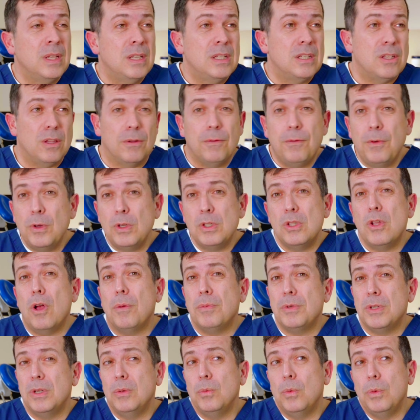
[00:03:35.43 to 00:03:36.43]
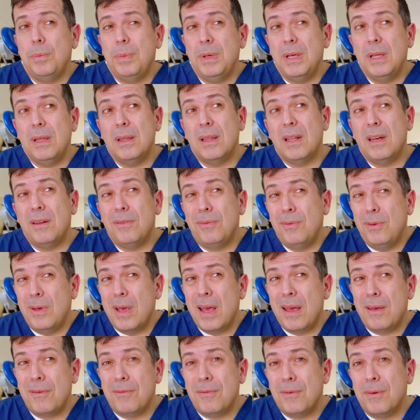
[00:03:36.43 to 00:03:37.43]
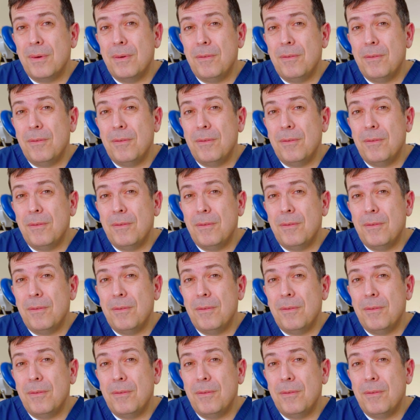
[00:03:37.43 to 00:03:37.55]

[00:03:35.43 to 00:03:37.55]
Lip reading: So the first option would be that if you have